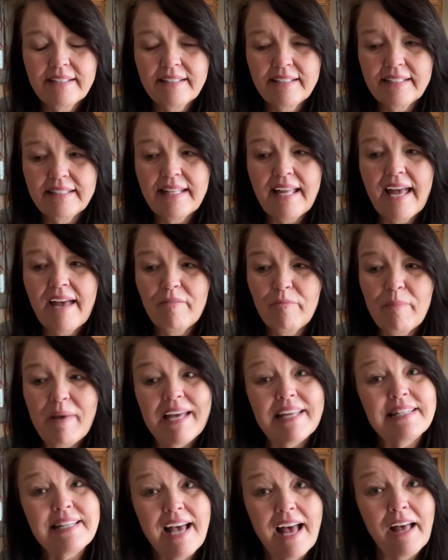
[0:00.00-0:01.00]
and have
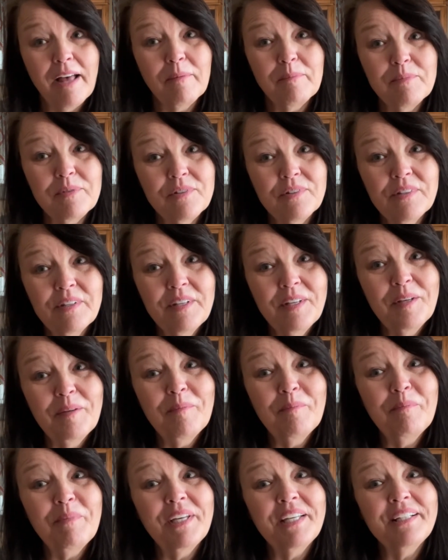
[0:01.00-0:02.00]
bad times,
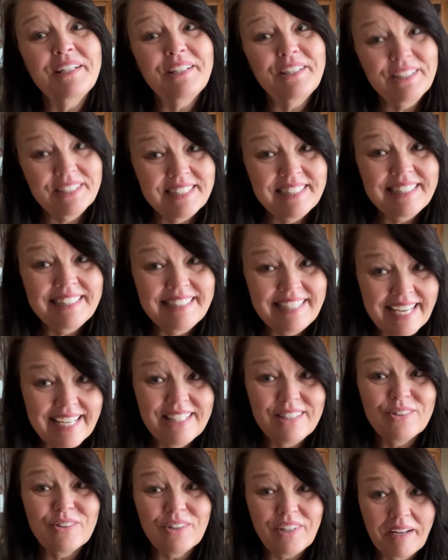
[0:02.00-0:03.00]
but good
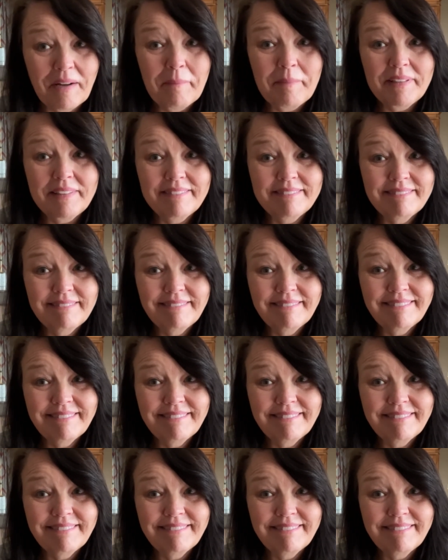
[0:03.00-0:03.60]
days are coming.